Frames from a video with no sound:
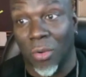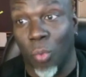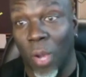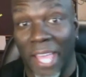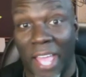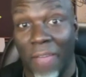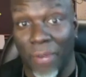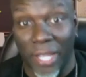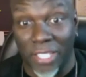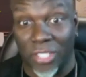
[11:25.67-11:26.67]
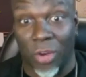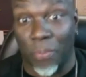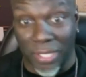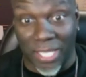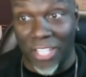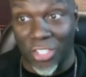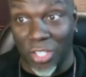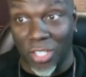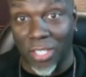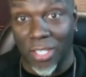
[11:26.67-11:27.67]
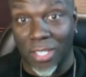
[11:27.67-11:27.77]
whatever interpretation